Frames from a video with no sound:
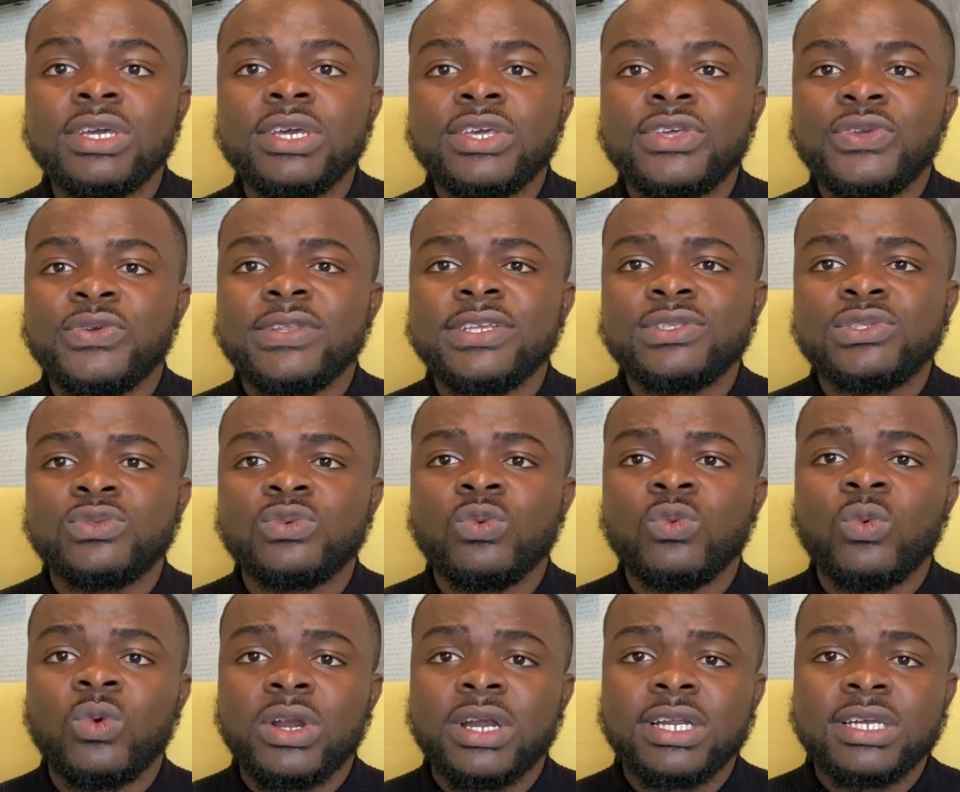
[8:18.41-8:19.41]
you need to
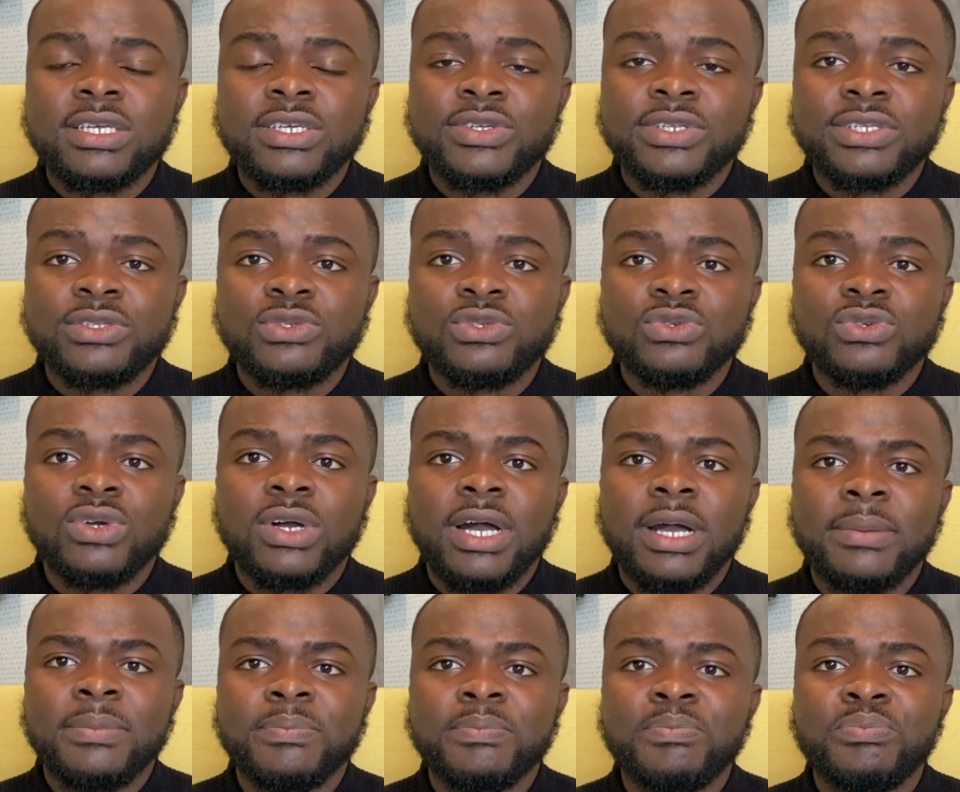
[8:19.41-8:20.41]
work, you need
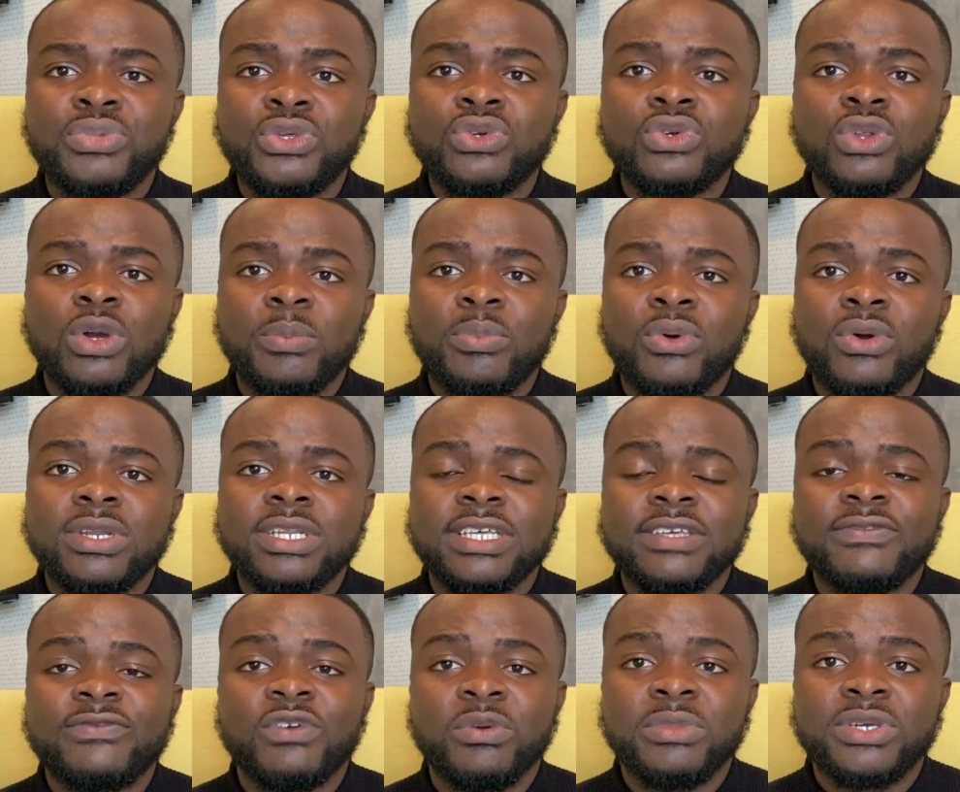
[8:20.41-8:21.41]
to build upon the
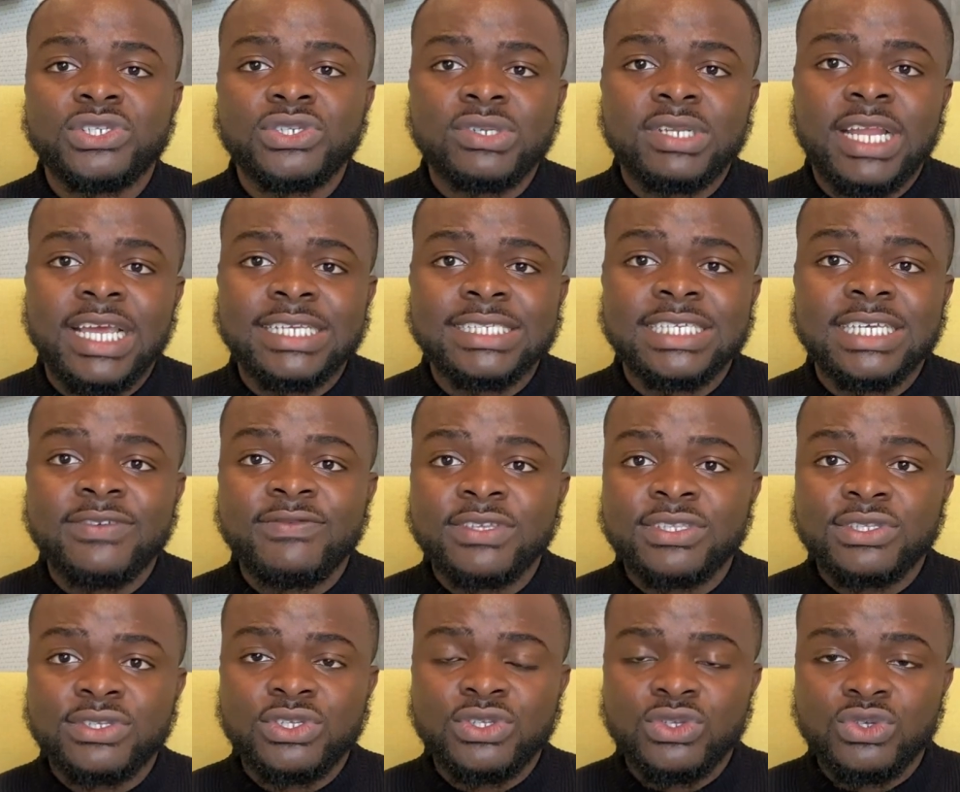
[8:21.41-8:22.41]
information that is given
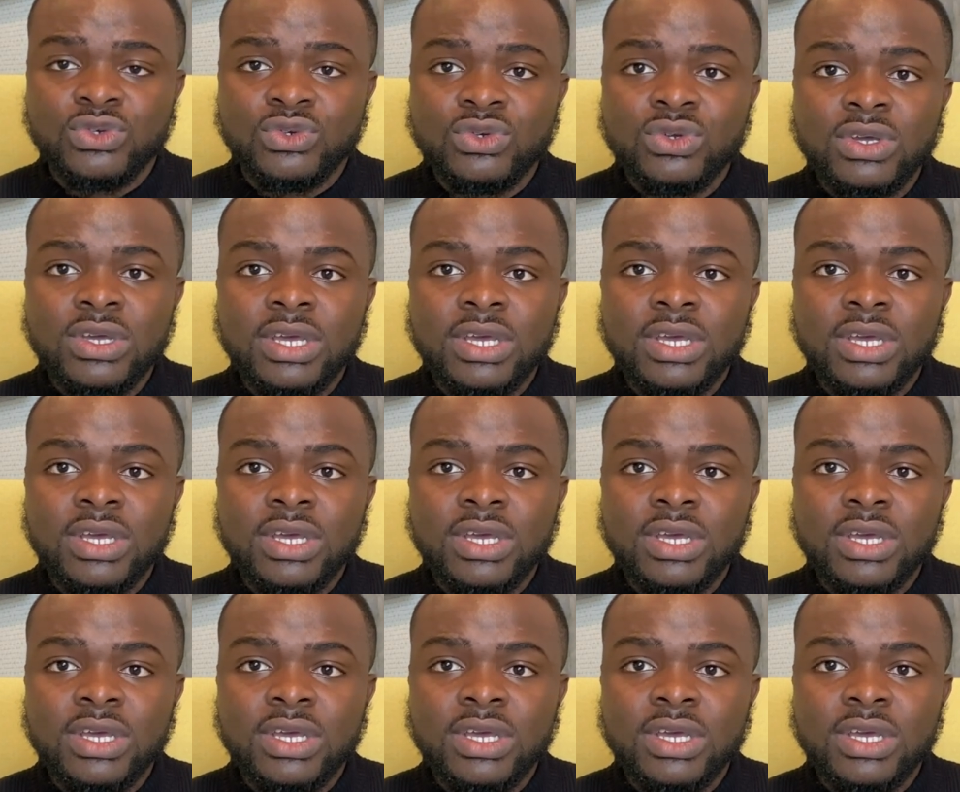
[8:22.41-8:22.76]
to you